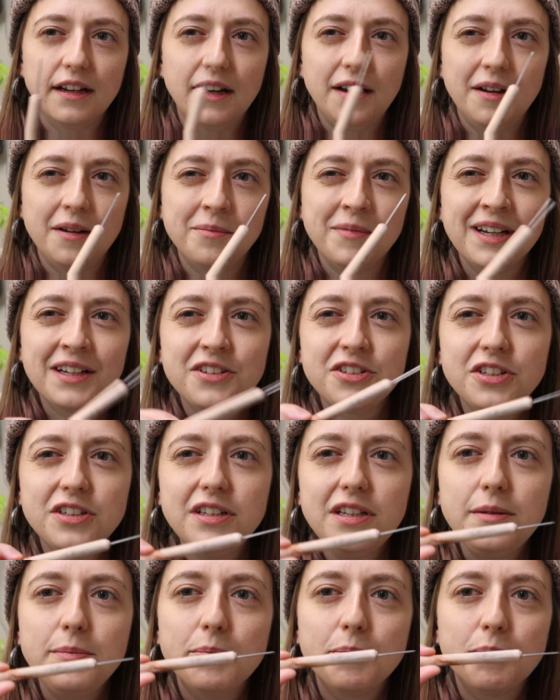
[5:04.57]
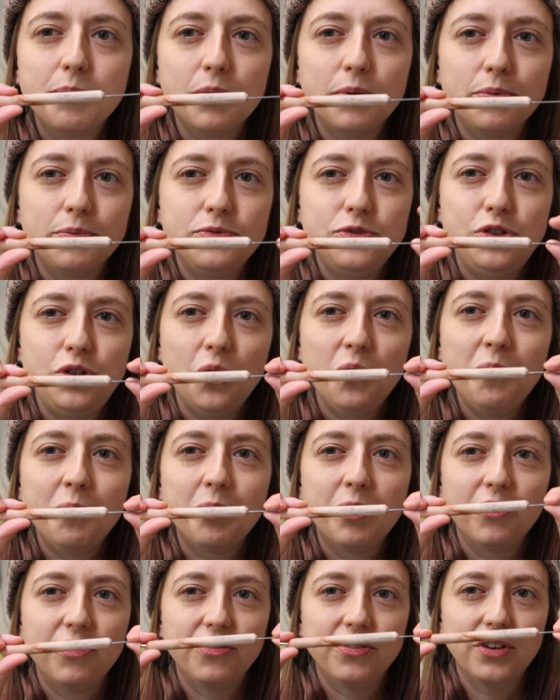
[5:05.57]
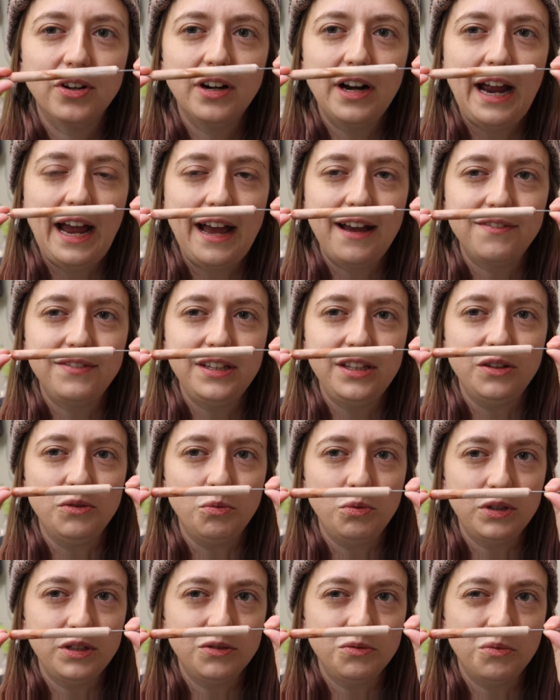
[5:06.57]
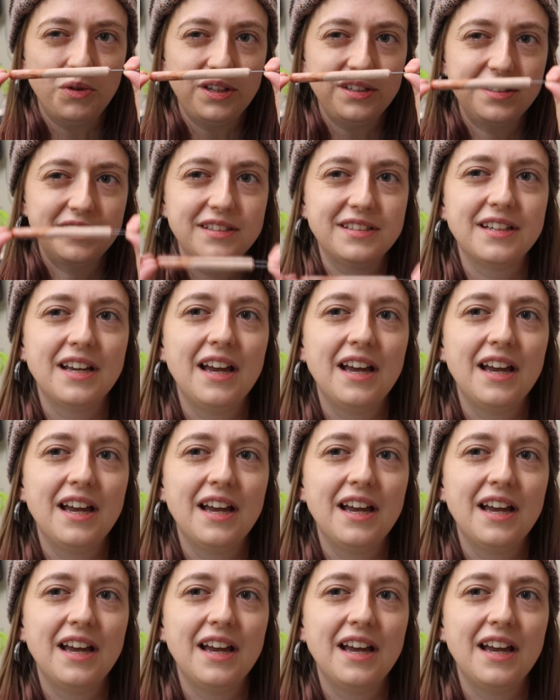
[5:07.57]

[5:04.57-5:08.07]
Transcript: I actually don't prefer having the wooden ones.